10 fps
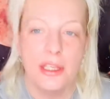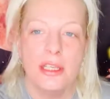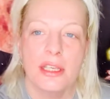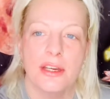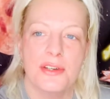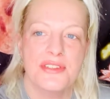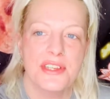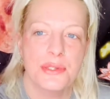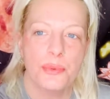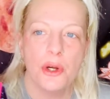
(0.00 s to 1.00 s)
Here's
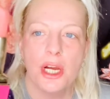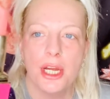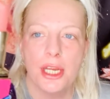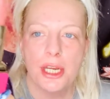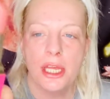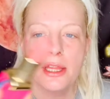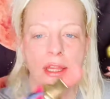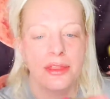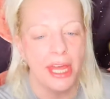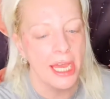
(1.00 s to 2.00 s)
this one.
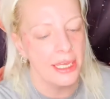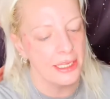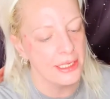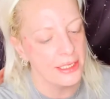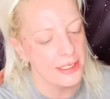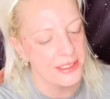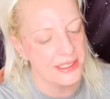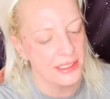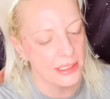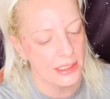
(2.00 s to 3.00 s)
That is
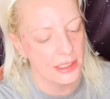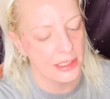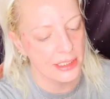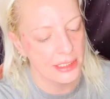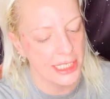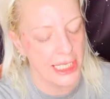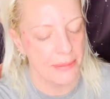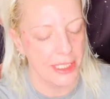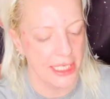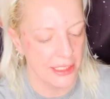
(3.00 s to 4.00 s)

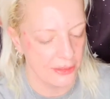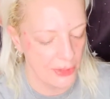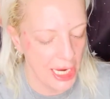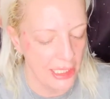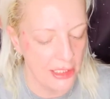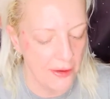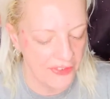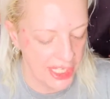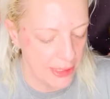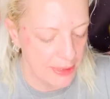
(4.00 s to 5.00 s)
Kiwi. I love
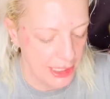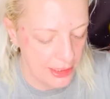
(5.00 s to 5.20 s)
Kiwi.